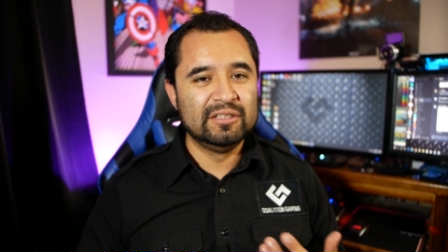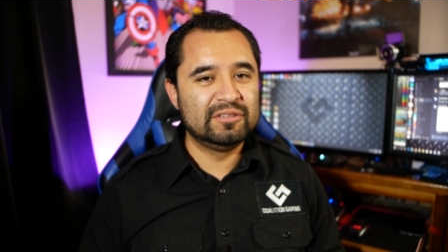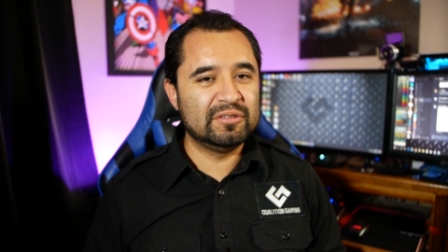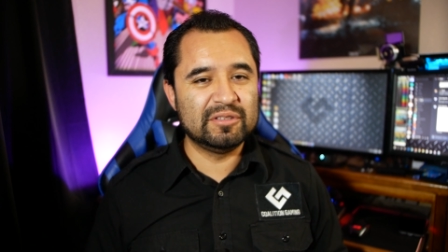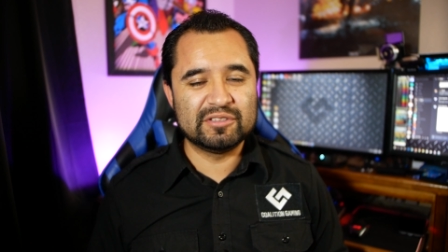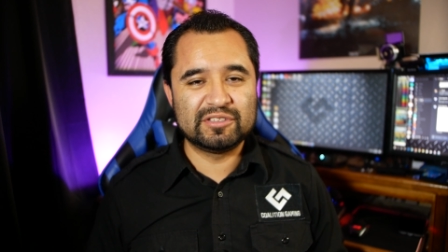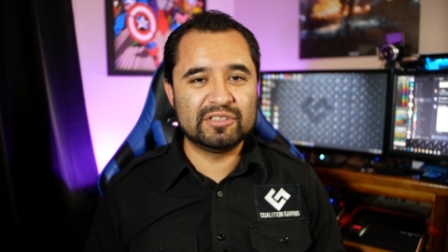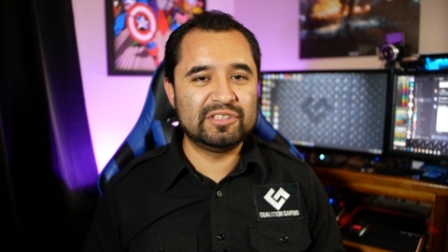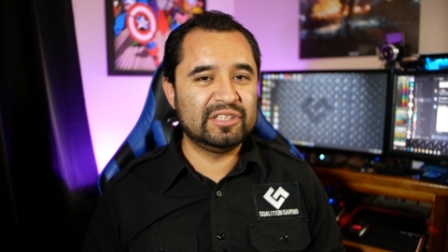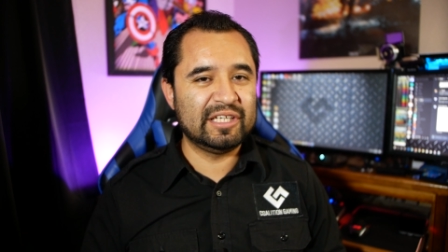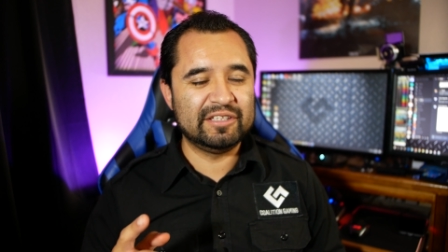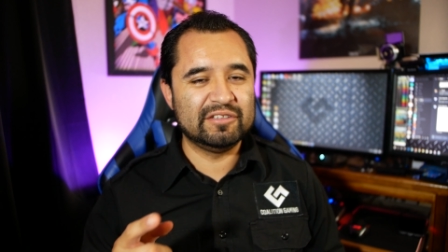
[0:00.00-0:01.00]
do a little
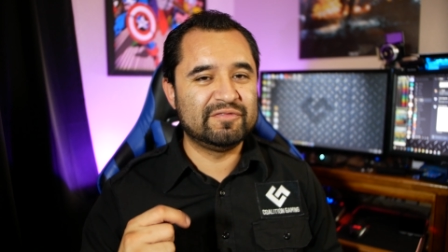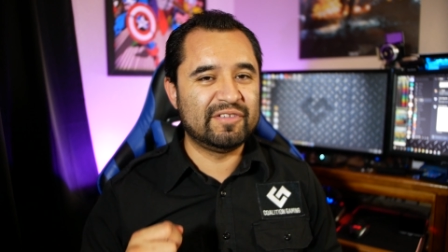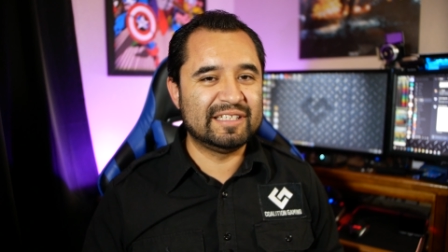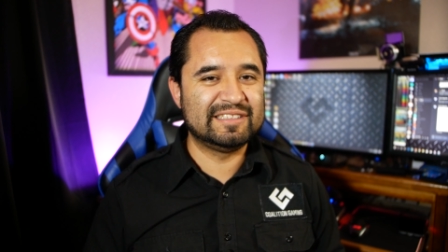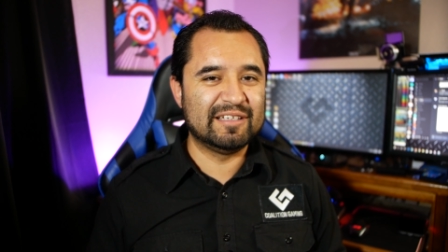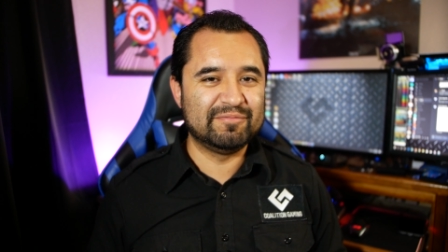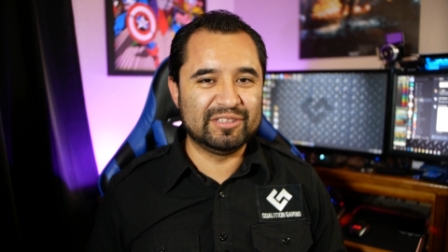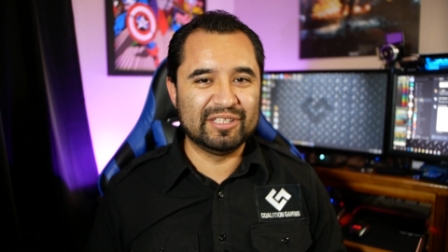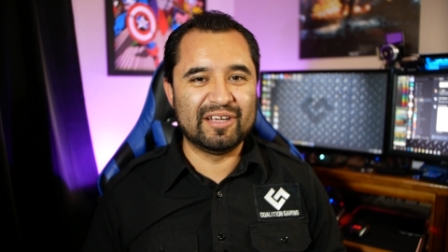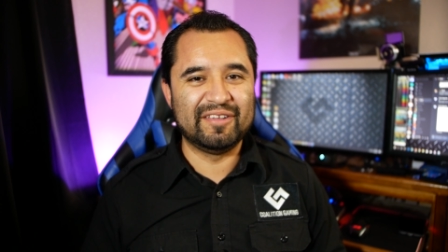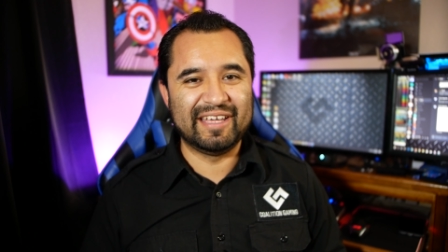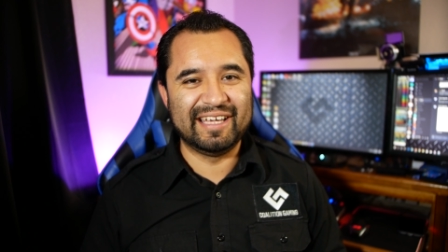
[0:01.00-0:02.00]
searching and you'll find something good
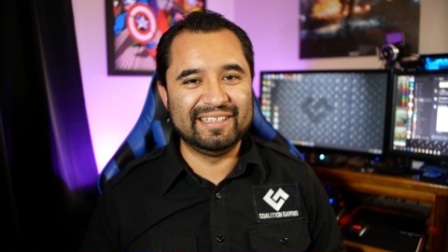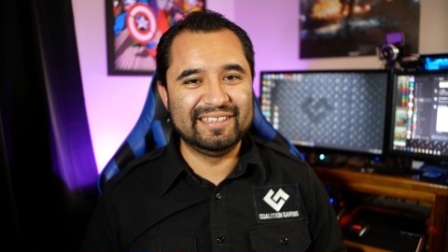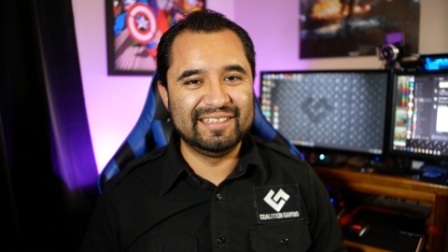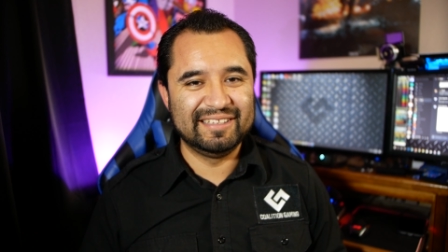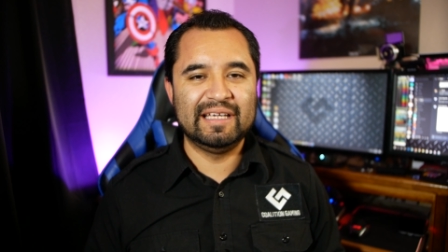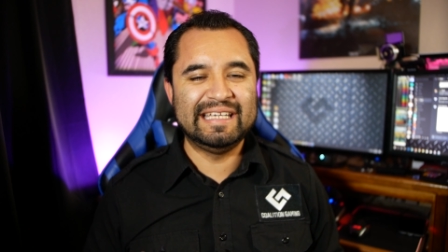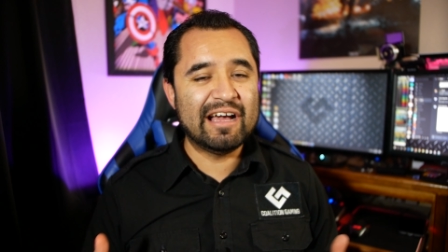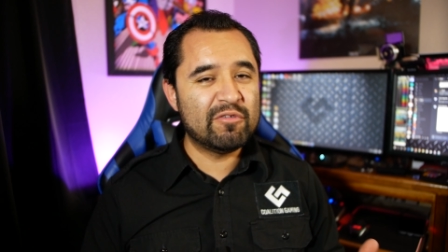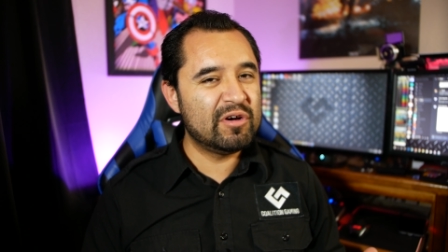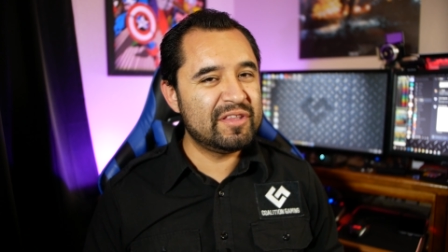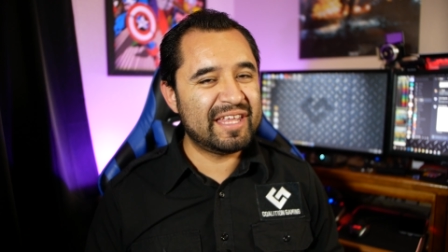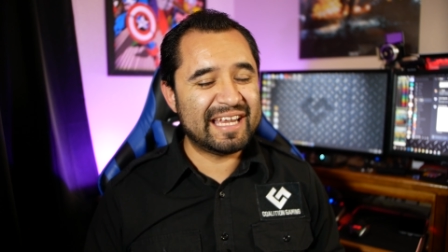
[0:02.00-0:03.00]
on that. And now
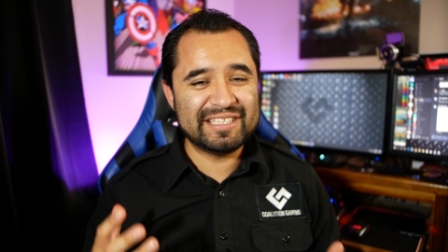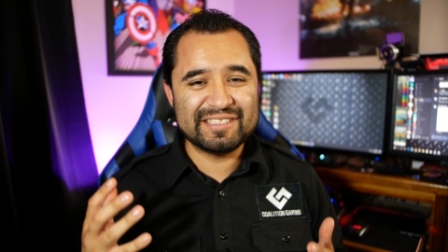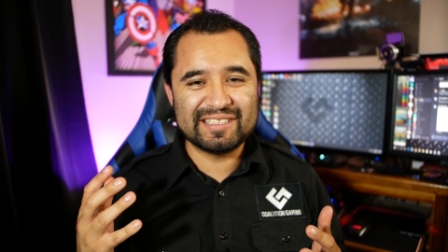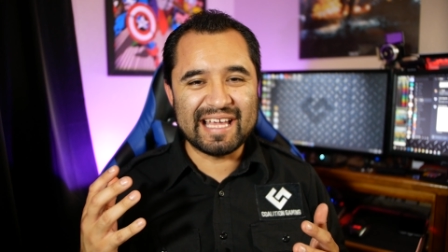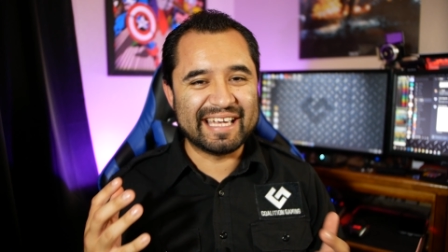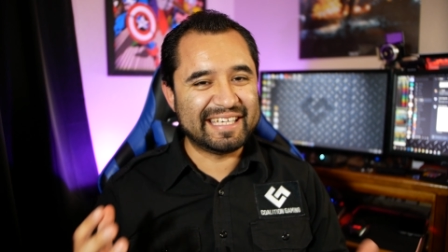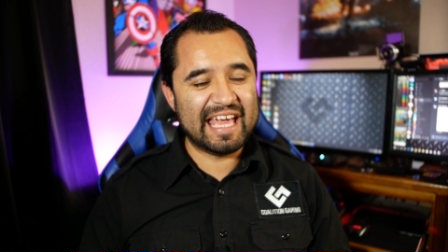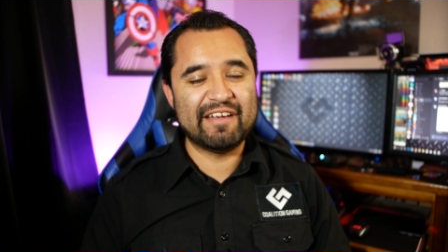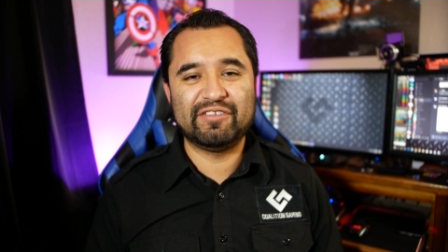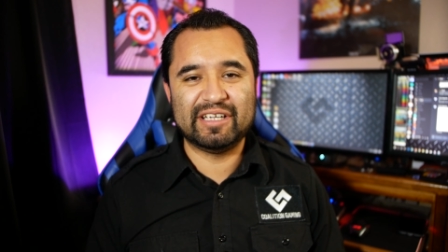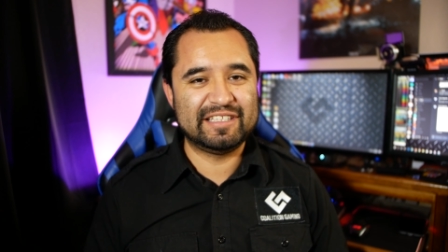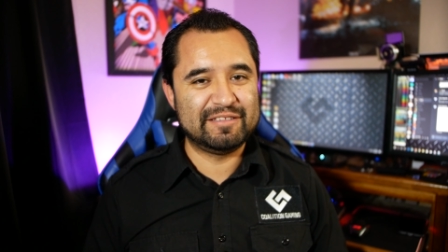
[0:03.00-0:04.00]
one that I can't
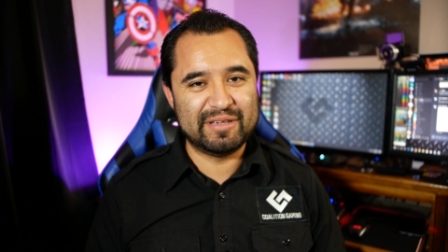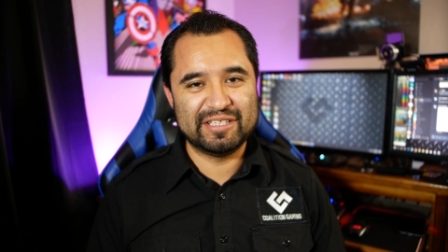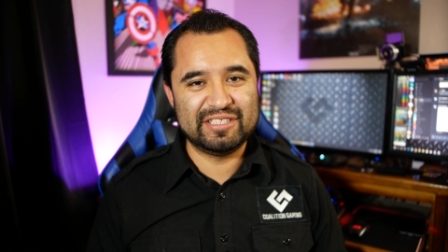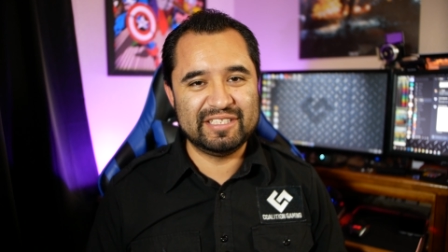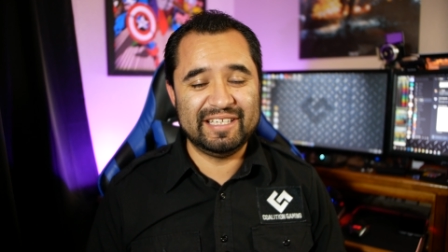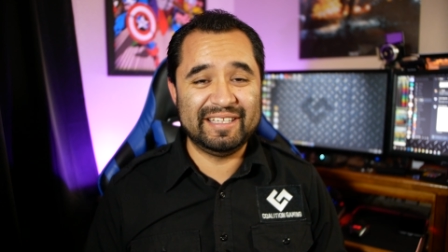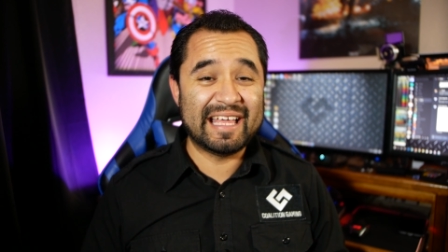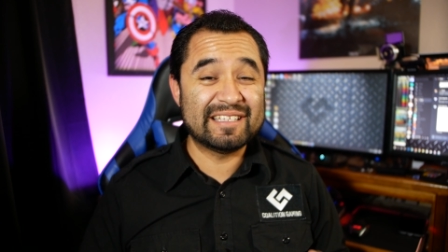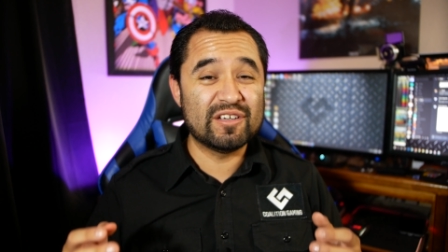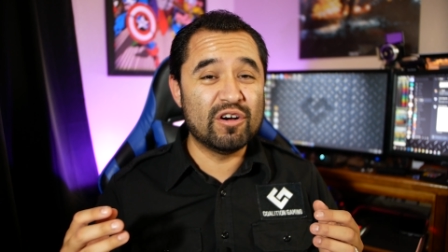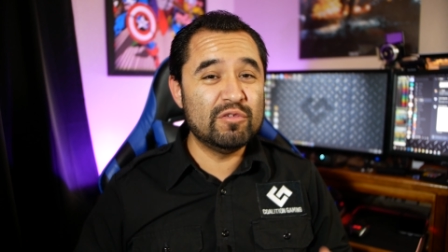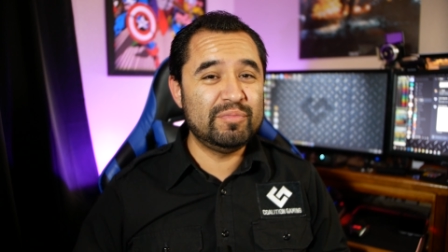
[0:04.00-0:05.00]
forget to mention it, and
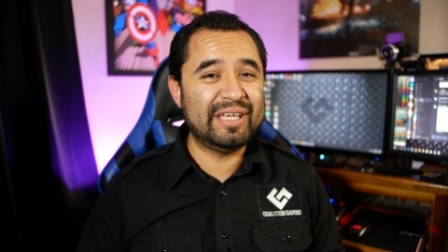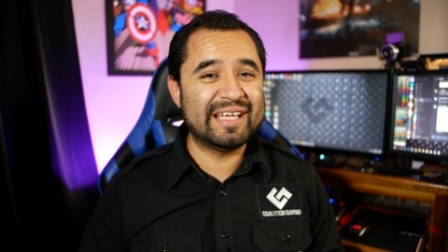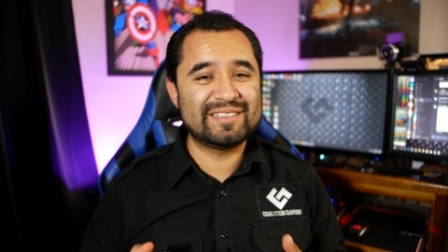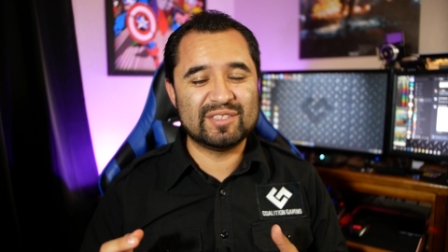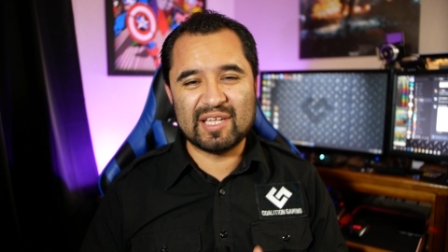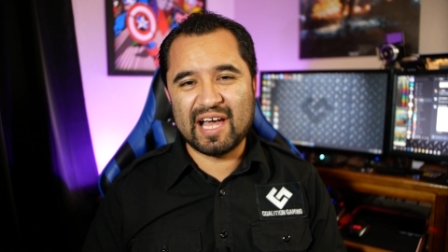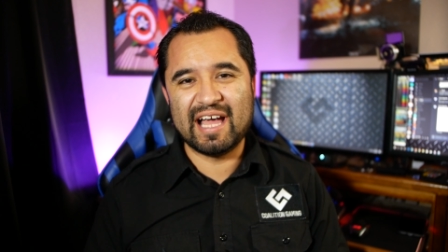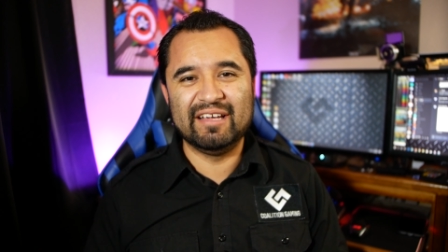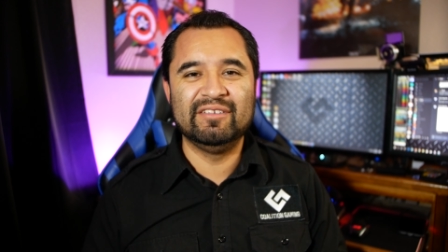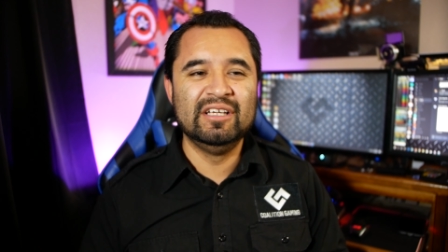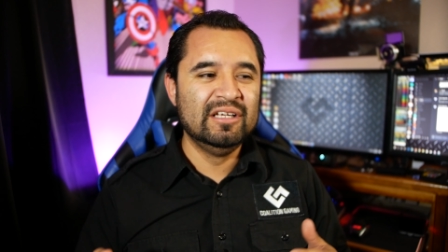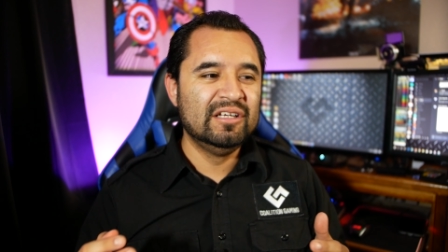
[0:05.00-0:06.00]
that's OBS
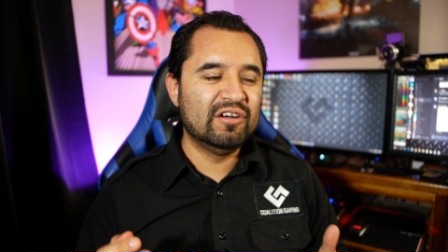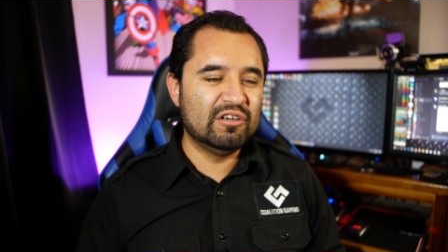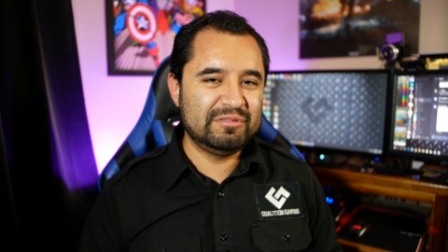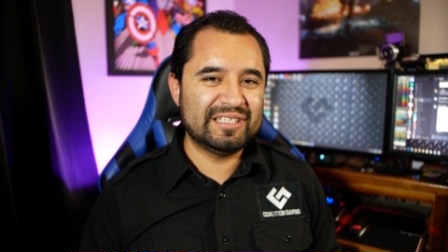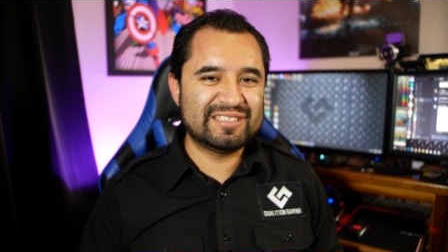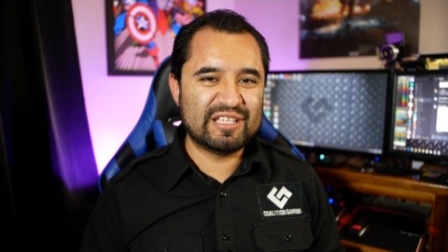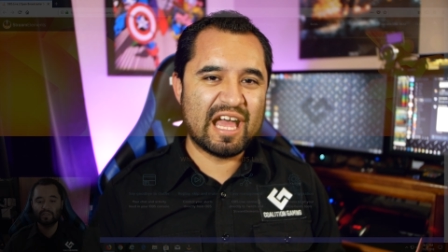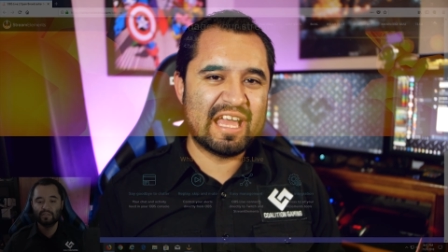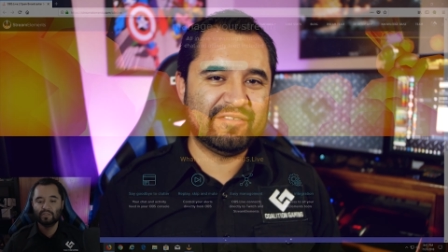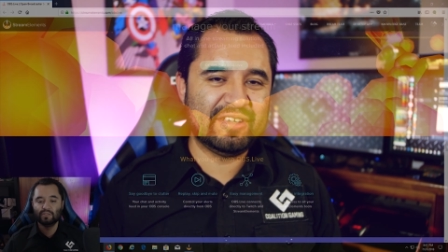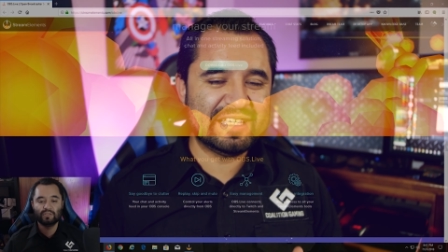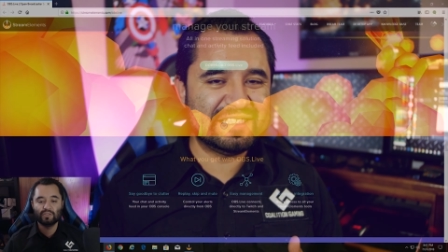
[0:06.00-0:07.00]
Live. OBS
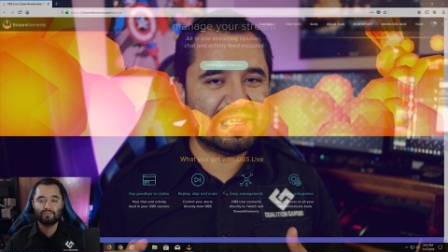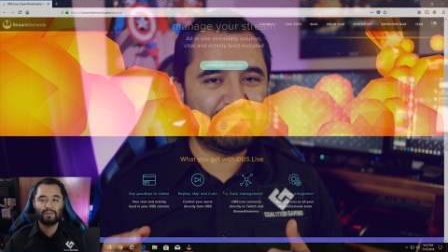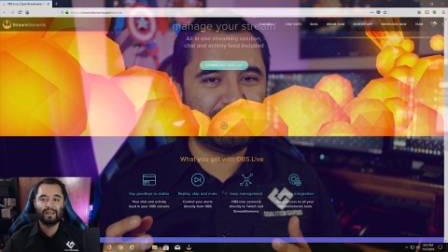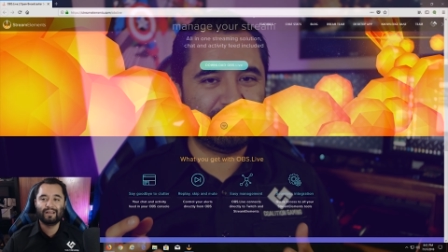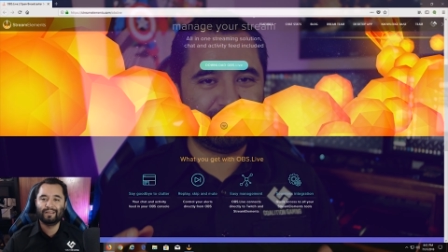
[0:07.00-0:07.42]
Live is a